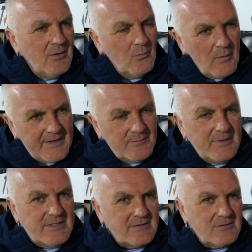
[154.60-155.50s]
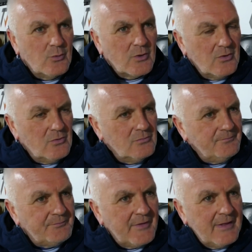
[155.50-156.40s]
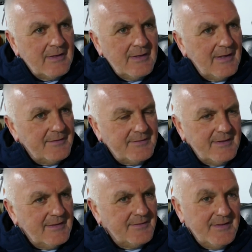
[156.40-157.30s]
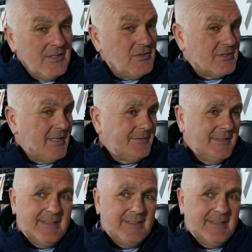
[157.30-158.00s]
why did we score a goal? I think you just have to